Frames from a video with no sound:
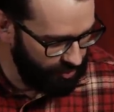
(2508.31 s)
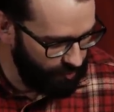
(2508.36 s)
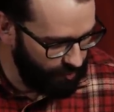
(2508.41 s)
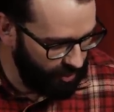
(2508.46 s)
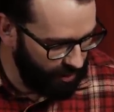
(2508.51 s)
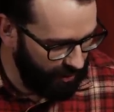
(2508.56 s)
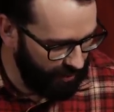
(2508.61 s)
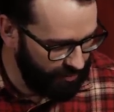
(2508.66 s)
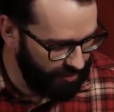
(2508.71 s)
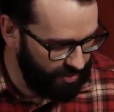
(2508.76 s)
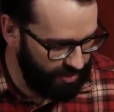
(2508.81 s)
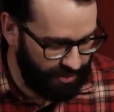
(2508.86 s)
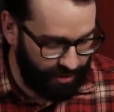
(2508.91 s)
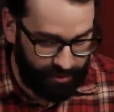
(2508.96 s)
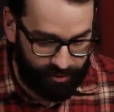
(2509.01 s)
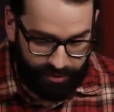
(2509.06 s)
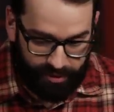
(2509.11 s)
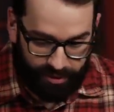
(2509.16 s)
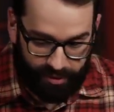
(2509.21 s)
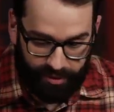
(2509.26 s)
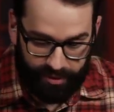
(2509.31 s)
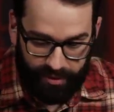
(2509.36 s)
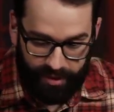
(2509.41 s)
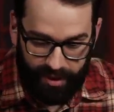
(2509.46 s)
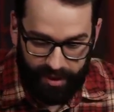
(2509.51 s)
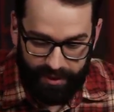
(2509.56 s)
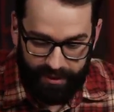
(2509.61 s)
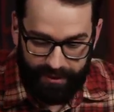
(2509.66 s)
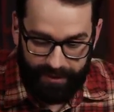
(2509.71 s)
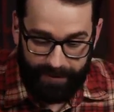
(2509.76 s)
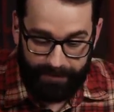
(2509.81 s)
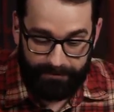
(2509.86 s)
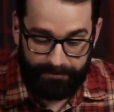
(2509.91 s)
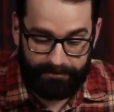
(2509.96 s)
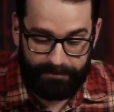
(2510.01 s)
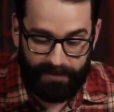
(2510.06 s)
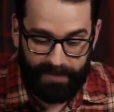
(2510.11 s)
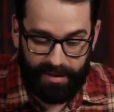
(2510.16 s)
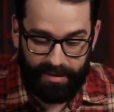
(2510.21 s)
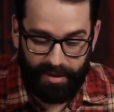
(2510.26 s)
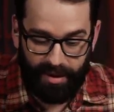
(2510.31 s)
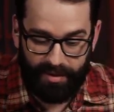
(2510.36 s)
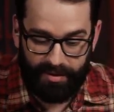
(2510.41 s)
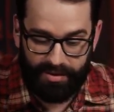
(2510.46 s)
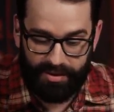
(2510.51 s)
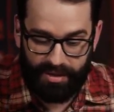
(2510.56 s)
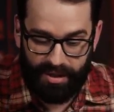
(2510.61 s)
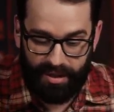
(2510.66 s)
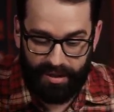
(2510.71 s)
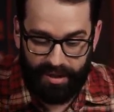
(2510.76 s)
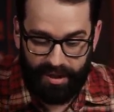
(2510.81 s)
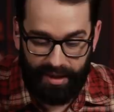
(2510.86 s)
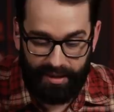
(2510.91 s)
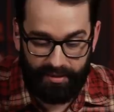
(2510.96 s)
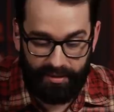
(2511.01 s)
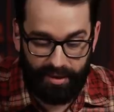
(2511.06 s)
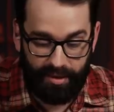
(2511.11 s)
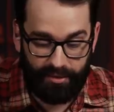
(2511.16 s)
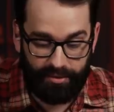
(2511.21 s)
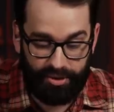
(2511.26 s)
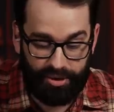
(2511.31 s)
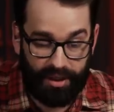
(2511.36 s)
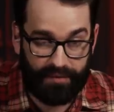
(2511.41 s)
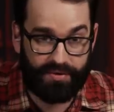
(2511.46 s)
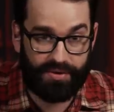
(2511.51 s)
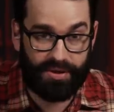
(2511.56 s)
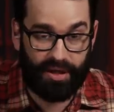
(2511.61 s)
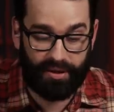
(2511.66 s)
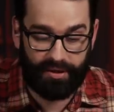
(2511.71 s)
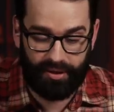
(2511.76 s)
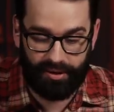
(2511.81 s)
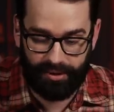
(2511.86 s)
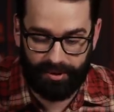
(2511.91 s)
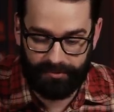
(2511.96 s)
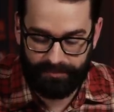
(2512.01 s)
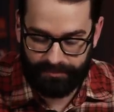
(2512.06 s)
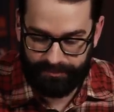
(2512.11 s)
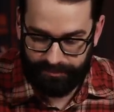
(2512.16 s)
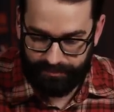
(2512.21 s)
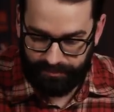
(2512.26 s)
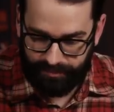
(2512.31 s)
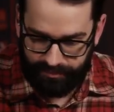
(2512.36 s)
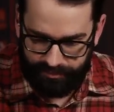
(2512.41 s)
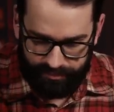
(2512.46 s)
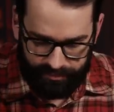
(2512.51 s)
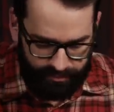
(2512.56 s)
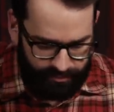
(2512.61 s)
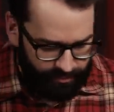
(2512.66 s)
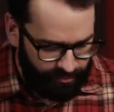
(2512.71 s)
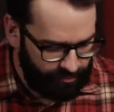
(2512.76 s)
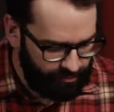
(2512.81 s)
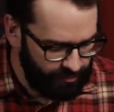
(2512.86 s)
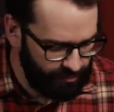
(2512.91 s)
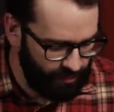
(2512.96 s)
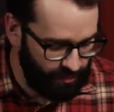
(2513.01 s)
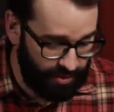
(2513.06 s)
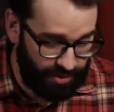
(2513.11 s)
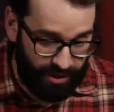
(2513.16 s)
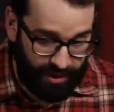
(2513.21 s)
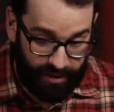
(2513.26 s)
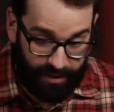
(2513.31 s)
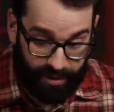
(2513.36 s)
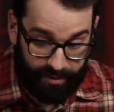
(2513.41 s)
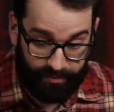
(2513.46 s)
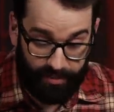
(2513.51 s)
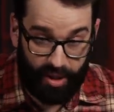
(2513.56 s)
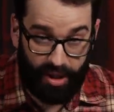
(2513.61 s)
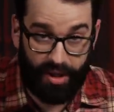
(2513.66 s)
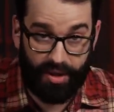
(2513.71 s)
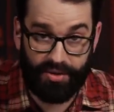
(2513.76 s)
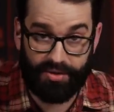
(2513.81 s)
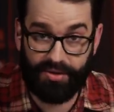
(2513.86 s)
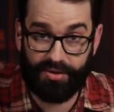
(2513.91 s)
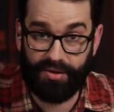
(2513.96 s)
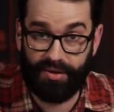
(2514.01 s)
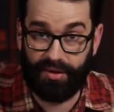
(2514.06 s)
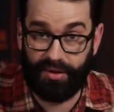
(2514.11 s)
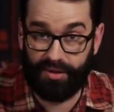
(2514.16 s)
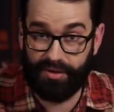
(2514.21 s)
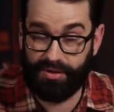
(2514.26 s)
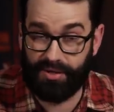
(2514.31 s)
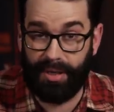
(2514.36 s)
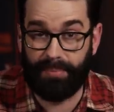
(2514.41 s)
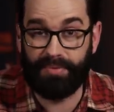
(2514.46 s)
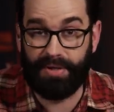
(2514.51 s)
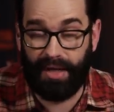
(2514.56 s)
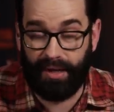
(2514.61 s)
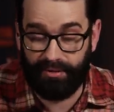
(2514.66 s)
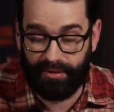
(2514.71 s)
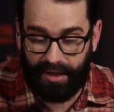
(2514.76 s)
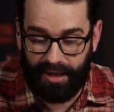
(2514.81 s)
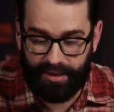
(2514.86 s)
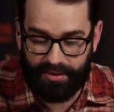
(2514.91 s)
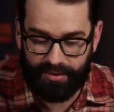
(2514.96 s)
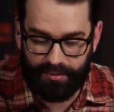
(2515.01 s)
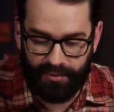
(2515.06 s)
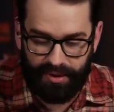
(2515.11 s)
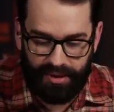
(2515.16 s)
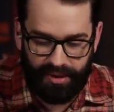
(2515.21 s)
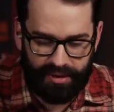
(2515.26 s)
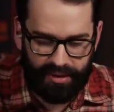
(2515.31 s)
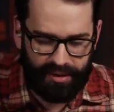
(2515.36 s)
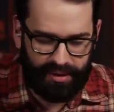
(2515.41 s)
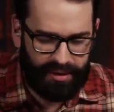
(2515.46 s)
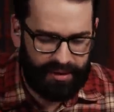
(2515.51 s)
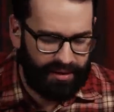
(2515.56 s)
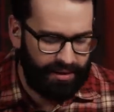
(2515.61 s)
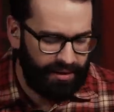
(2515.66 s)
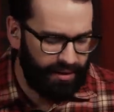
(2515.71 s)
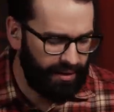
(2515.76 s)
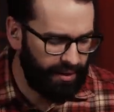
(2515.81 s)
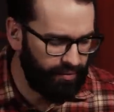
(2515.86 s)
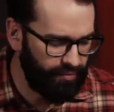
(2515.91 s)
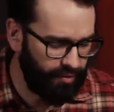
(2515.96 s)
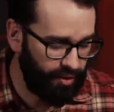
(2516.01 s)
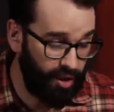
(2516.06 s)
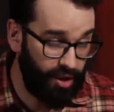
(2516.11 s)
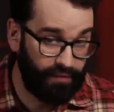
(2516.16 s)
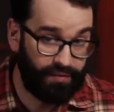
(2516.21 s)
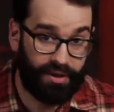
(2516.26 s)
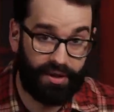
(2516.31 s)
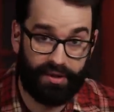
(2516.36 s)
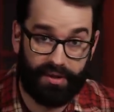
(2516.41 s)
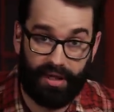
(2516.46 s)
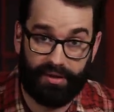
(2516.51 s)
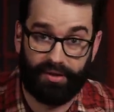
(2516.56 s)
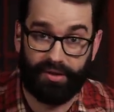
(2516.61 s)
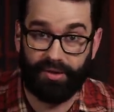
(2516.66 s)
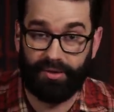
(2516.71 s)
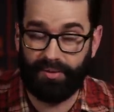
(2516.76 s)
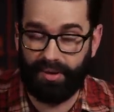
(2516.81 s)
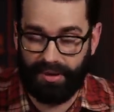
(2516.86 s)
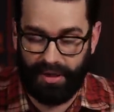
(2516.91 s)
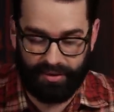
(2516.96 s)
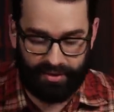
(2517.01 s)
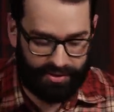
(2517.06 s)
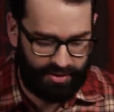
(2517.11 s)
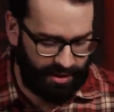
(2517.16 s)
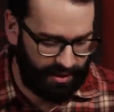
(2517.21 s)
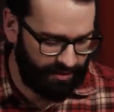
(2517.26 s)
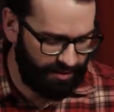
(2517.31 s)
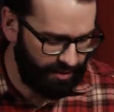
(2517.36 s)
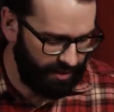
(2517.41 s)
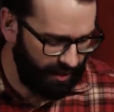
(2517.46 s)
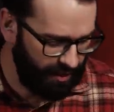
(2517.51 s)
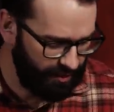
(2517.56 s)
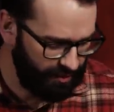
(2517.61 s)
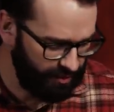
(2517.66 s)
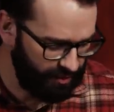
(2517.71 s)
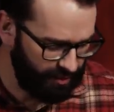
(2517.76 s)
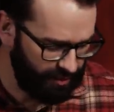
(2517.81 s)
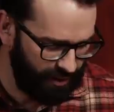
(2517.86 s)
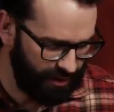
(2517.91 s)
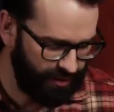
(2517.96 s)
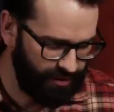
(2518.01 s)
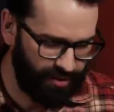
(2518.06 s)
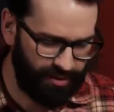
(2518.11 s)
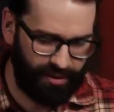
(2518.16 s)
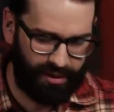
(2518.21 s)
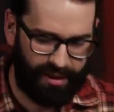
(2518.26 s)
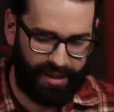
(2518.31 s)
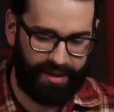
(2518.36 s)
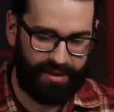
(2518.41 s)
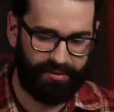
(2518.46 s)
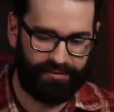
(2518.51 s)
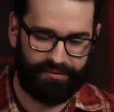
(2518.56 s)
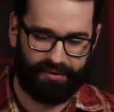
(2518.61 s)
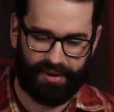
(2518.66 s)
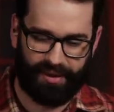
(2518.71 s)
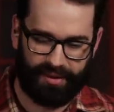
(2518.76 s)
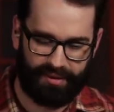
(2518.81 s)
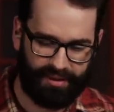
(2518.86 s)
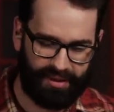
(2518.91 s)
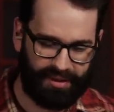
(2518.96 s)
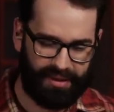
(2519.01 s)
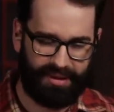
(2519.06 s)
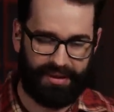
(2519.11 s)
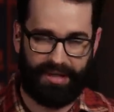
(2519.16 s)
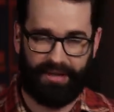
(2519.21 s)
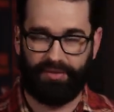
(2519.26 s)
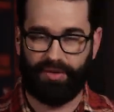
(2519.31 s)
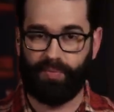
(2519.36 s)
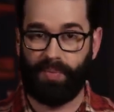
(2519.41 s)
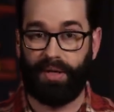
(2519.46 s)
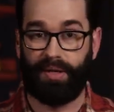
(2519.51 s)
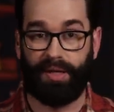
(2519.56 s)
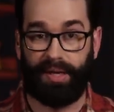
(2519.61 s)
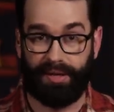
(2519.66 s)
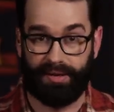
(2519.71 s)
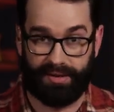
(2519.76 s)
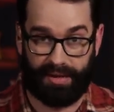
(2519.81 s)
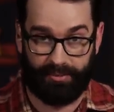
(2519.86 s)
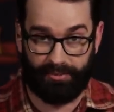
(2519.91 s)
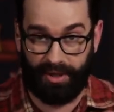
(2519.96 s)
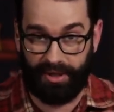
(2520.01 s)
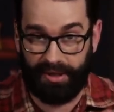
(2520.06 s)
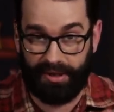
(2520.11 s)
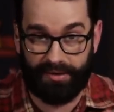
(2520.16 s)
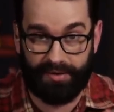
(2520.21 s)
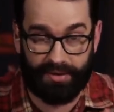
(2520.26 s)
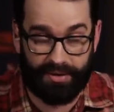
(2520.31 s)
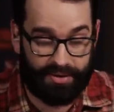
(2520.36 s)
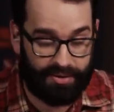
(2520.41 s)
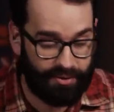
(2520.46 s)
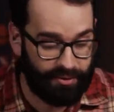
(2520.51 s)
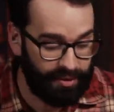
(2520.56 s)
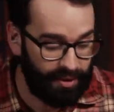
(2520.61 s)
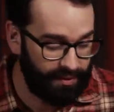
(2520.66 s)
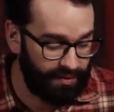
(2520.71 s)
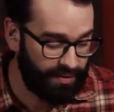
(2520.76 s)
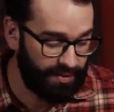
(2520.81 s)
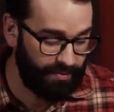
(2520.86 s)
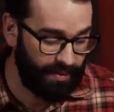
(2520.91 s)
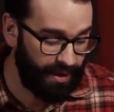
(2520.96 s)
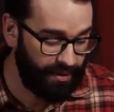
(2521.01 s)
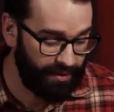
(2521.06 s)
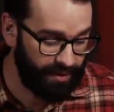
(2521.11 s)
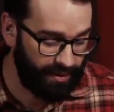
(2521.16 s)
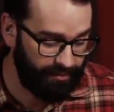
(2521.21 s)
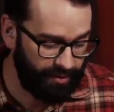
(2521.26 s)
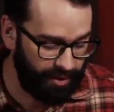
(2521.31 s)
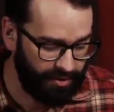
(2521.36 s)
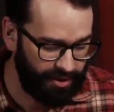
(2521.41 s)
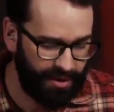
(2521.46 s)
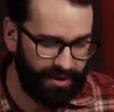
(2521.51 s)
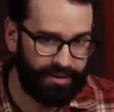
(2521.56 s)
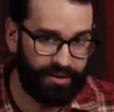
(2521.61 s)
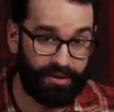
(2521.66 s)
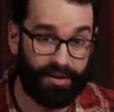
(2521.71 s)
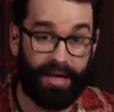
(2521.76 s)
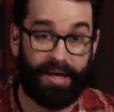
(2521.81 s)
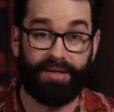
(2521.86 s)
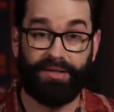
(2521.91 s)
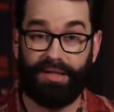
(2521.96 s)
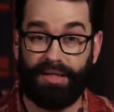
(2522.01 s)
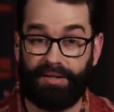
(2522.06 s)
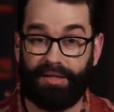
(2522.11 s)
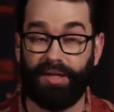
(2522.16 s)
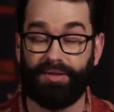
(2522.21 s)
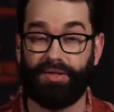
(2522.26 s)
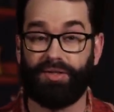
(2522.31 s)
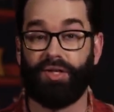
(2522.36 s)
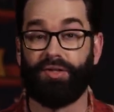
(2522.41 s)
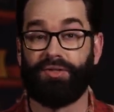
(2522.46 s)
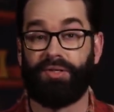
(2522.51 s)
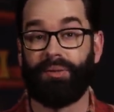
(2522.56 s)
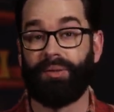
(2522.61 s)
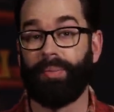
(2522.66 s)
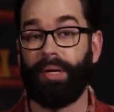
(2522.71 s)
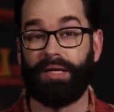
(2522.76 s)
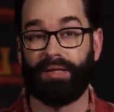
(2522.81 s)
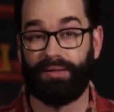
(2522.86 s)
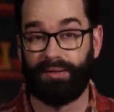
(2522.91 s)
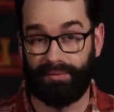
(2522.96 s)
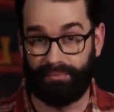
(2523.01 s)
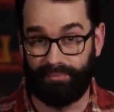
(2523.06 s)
is Brian Stelter on um, on CNN. You know, Jeff Zucker, CNN boss, he stepped down last week, involved in another another sex scandal. And there are a lot of uh, I haven't spent a lot of time reading into this story. It doesn't matter that much. There are a lot of details that don't seem to make